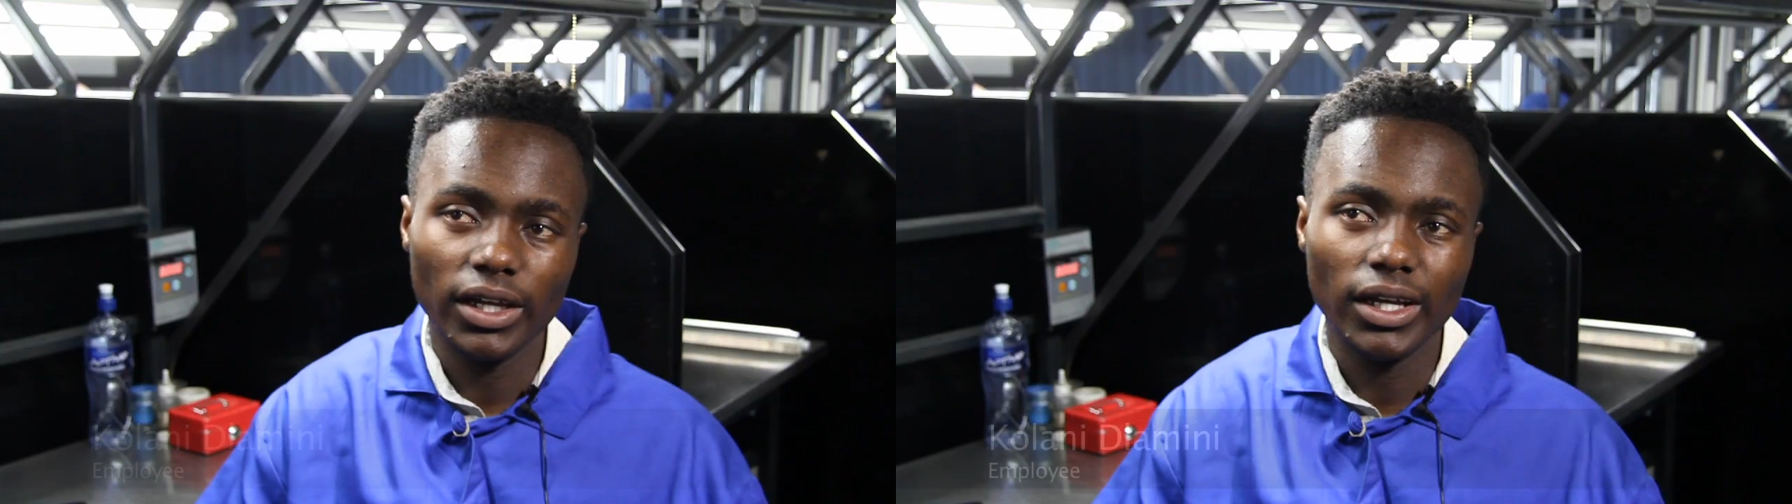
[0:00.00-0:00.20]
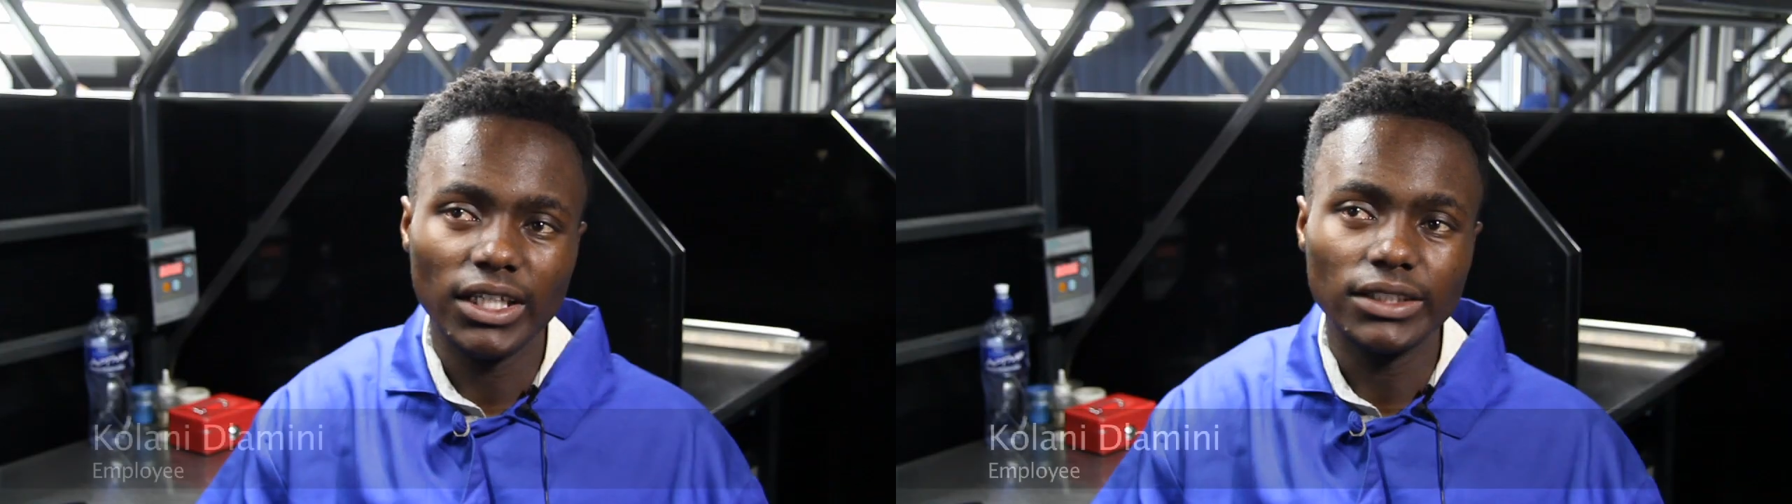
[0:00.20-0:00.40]

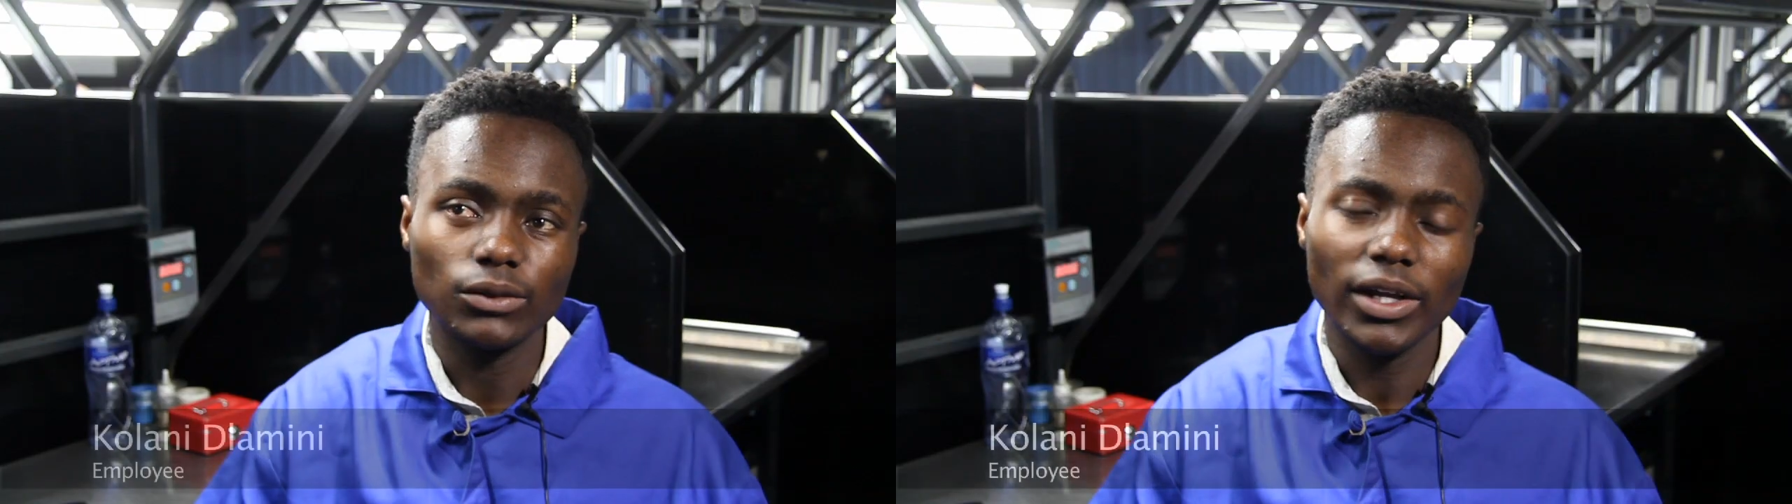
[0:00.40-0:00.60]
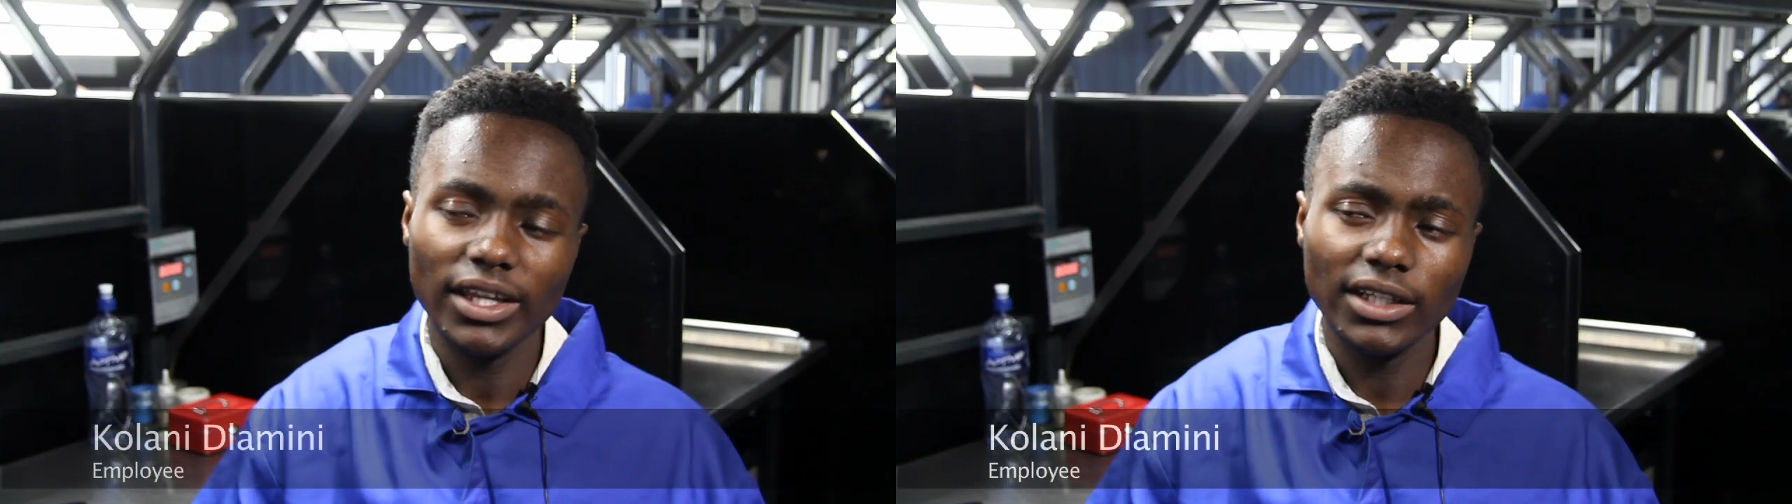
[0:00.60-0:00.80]
Okay,
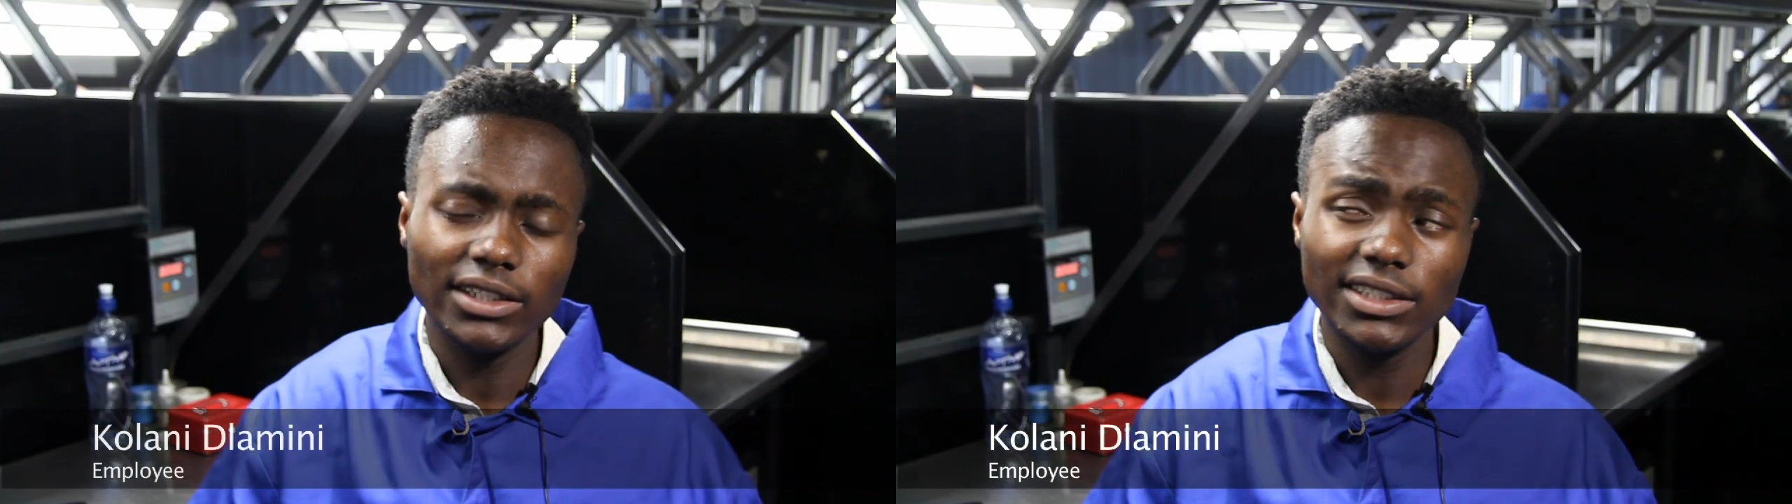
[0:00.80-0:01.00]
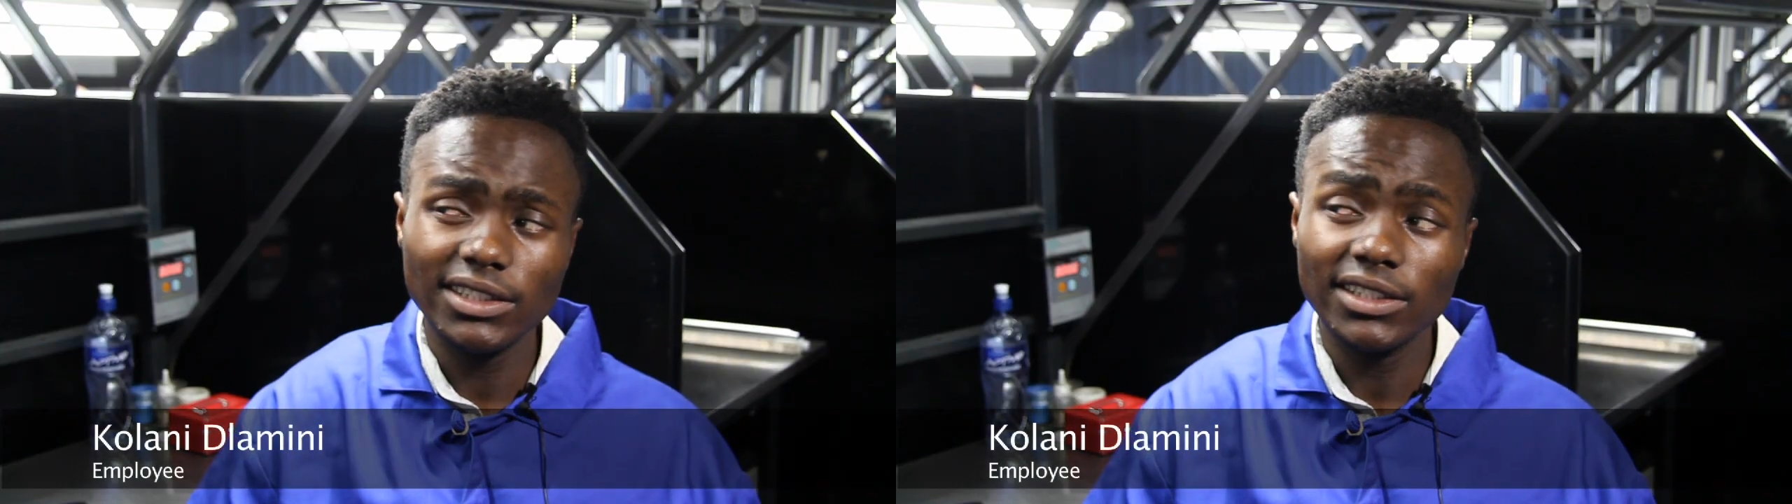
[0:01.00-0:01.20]
uh, working
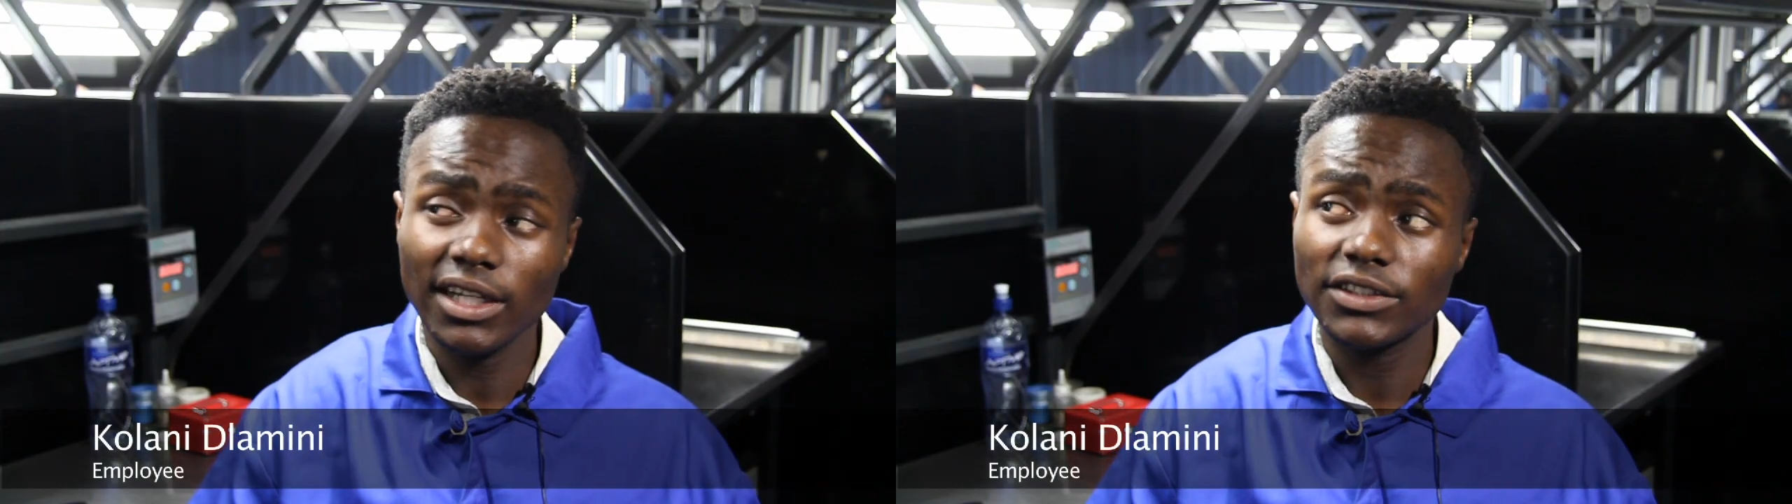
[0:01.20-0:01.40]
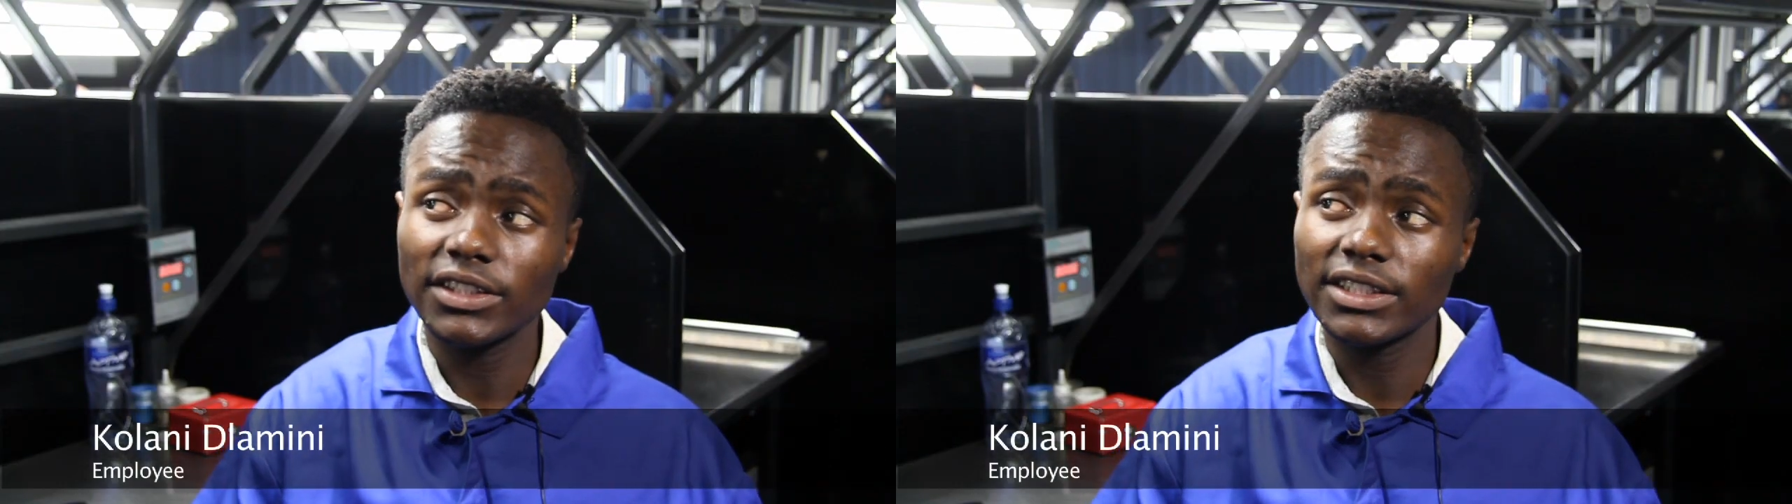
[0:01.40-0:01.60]
in this
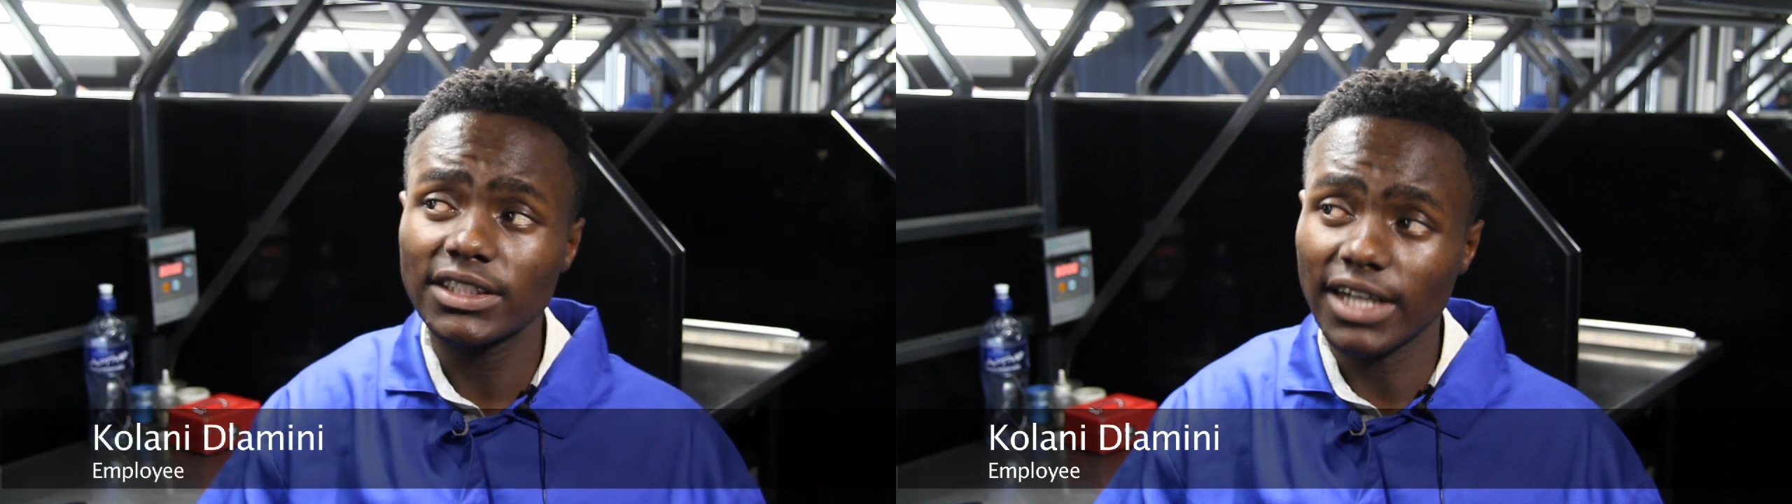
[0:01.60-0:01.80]
industry is